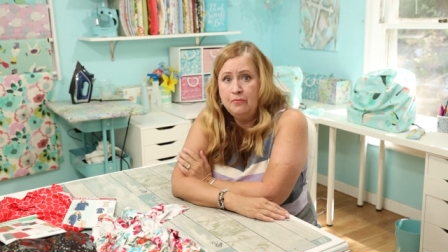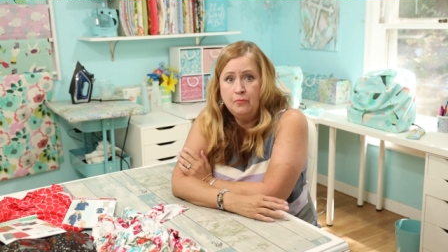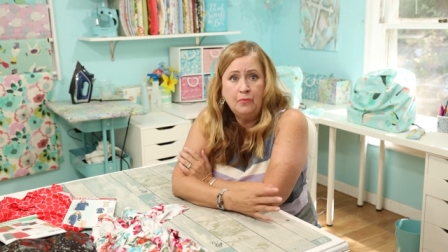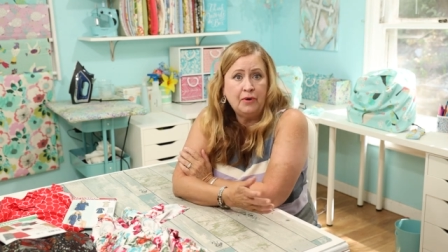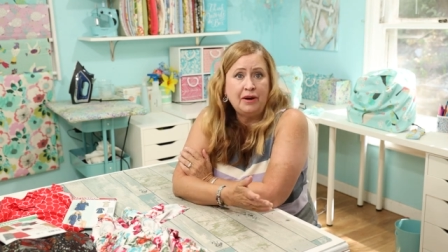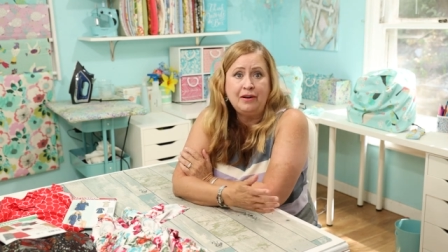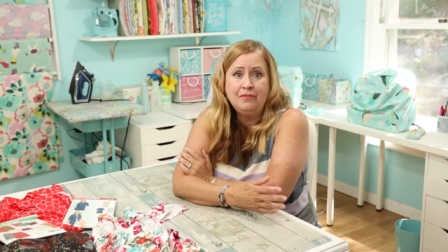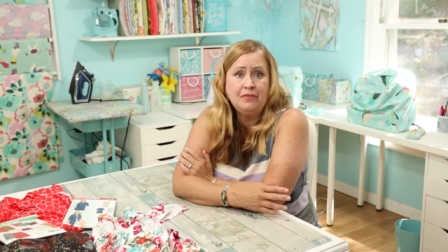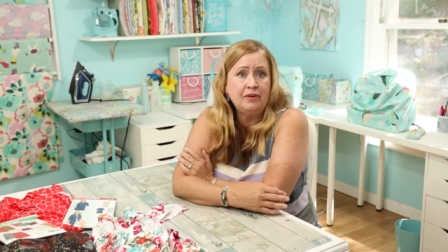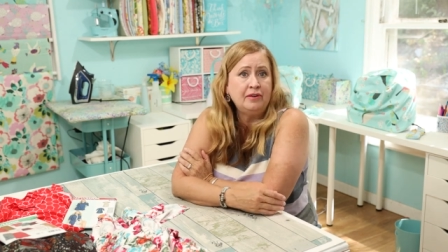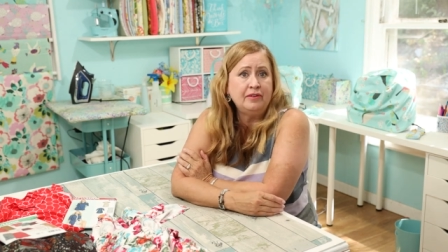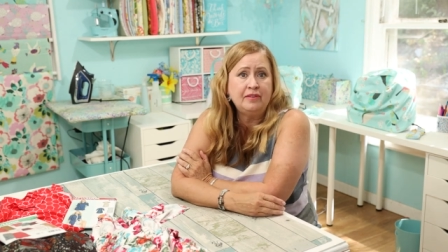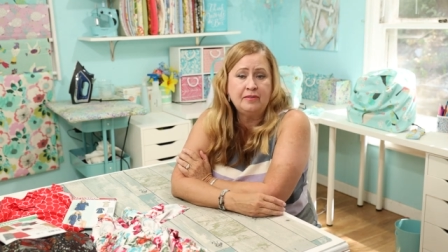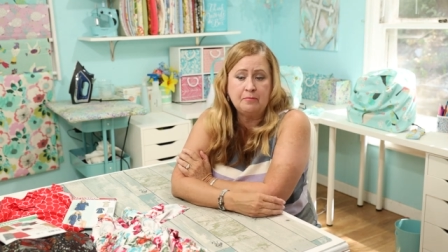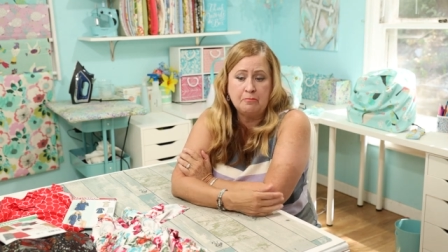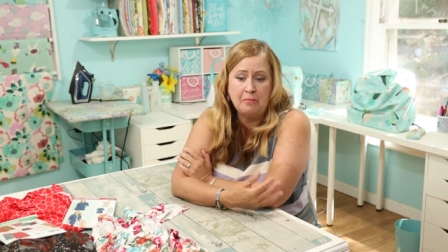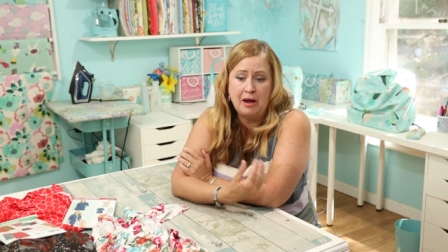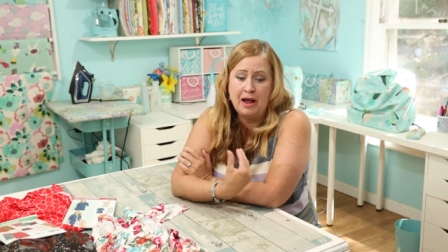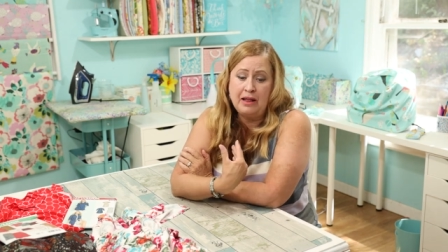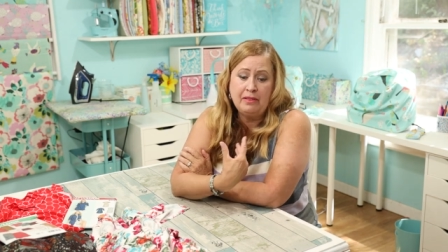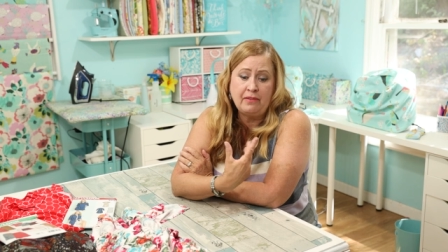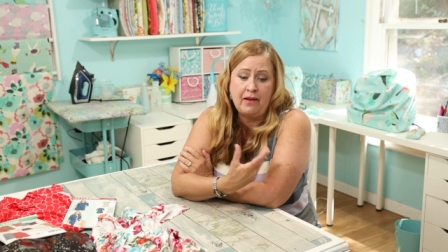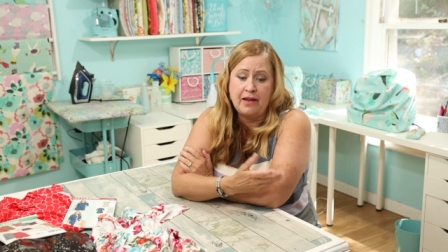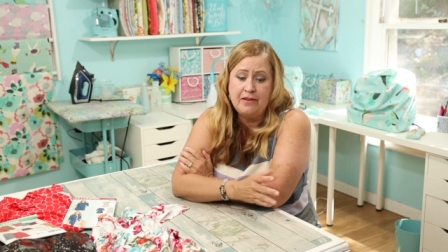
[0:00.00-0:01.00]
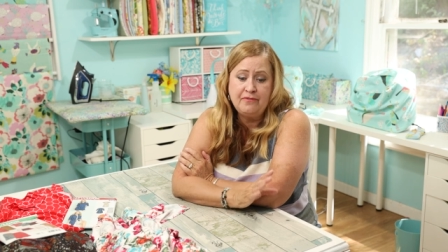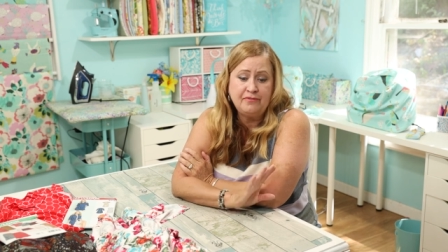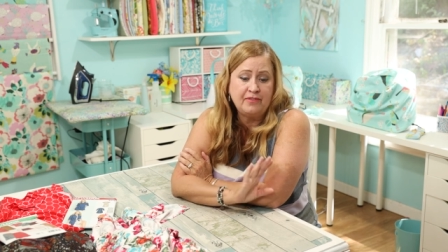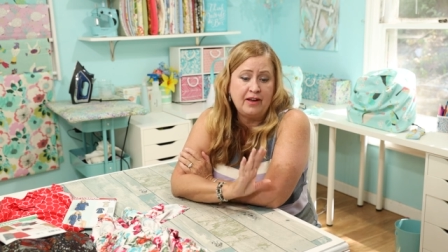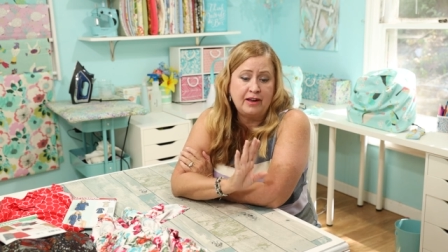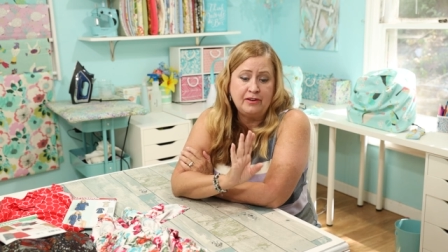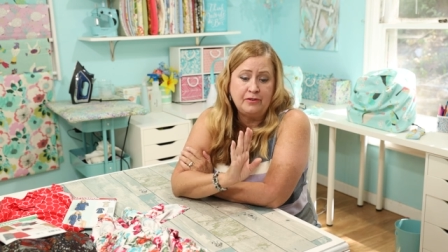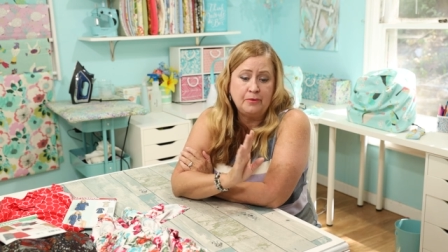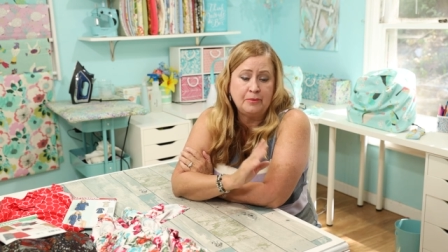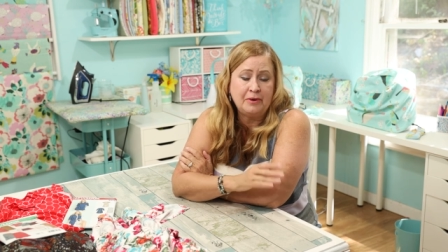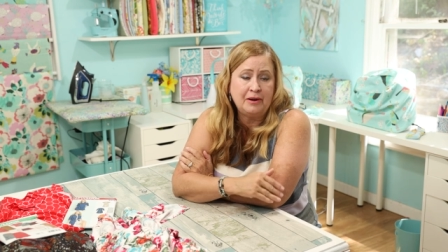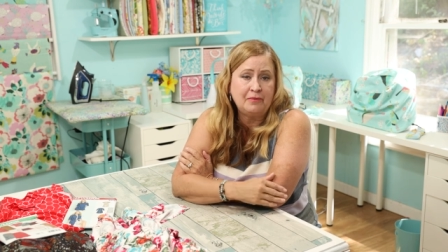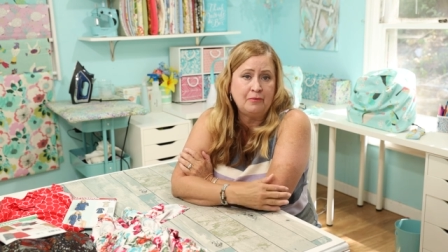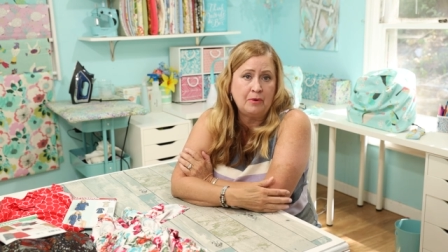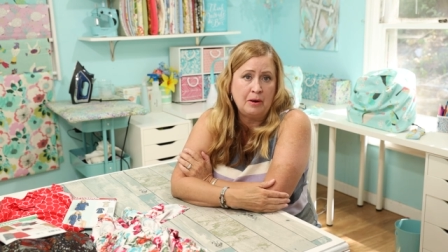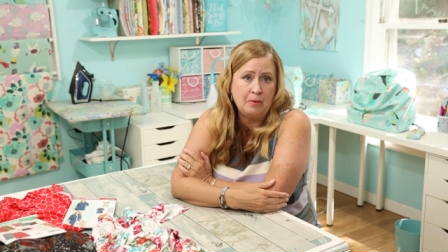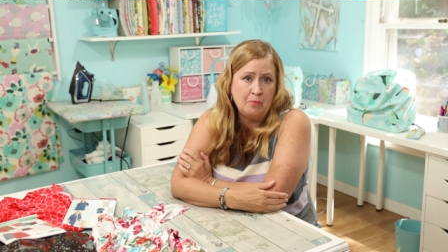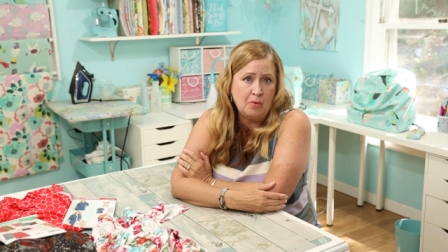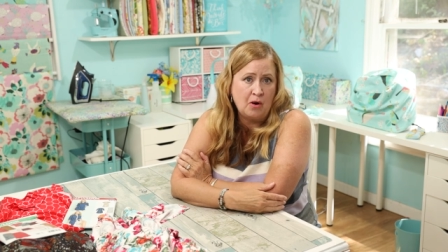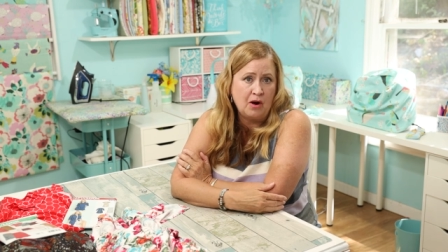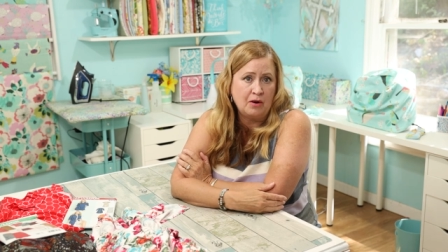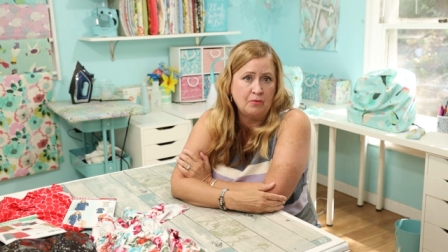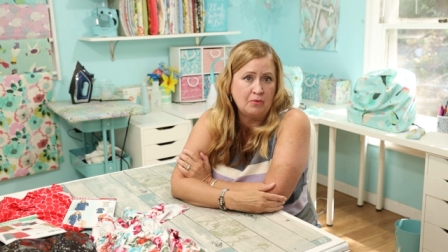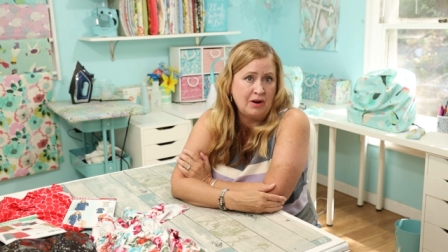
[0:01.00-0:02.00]
Whatever. It's my life. I do
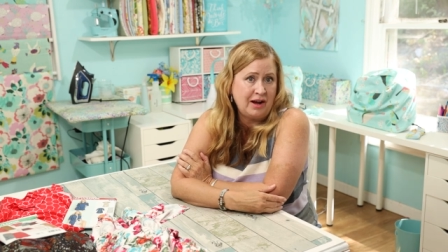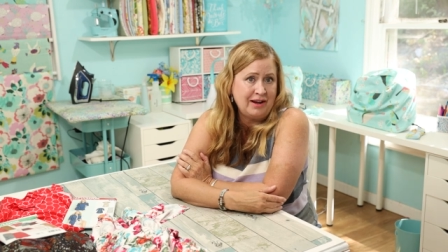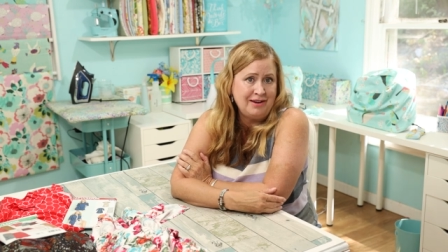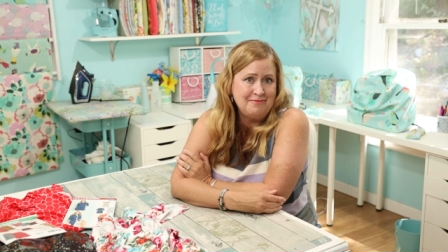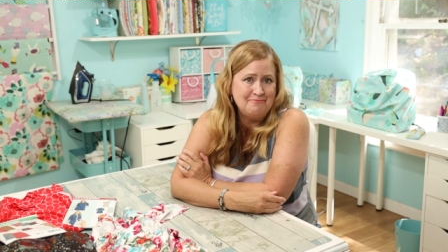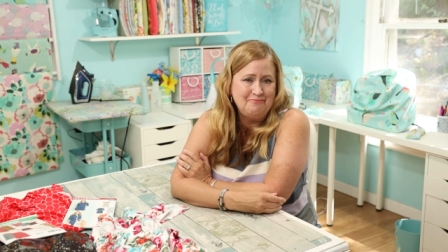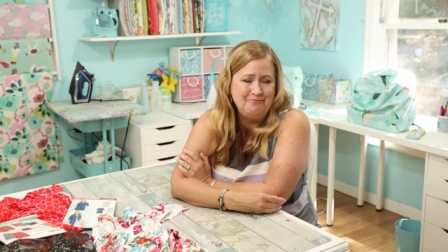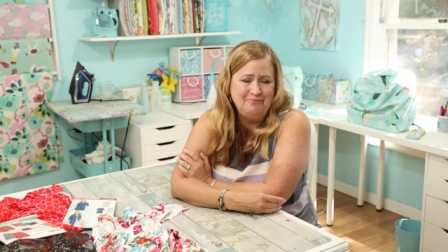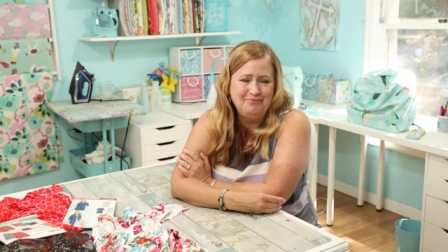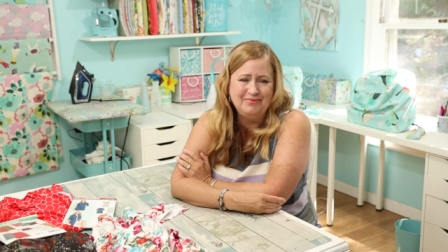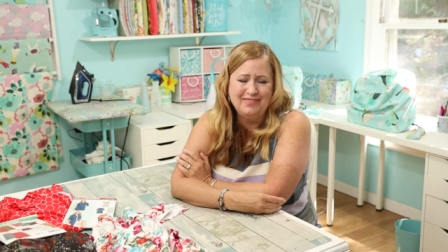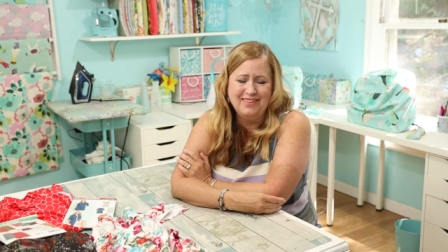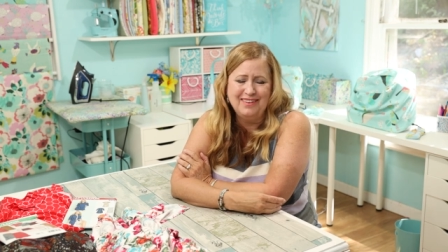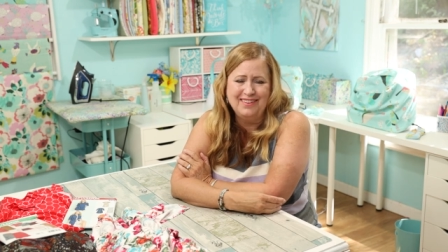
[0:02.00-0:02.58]
whatever I want, right?